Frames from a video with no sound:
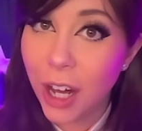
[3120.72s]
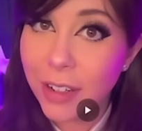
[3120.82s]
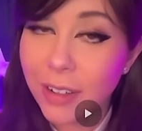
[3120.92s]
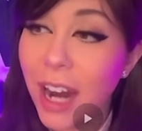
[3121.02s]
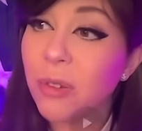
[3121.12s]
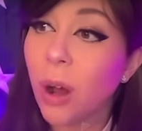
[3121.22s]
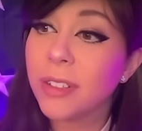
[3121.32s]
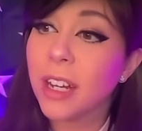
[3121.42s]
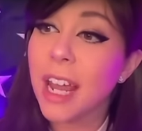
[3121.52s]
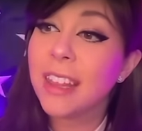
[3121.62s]
not even well
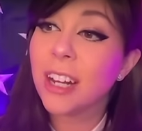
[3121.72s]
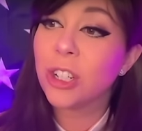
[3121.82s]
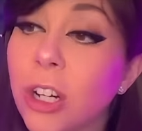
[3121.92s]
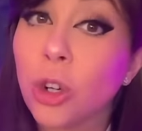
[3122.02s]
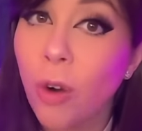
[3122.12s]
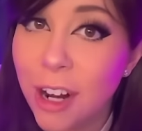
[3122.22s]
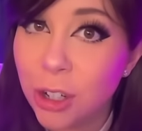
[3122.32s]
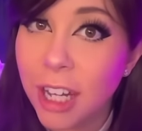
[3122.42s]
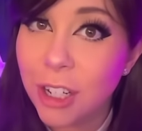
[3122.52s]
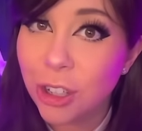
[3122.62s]
done. I ate that shit.
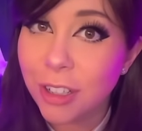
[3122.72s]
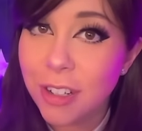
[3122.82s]
Congratulations.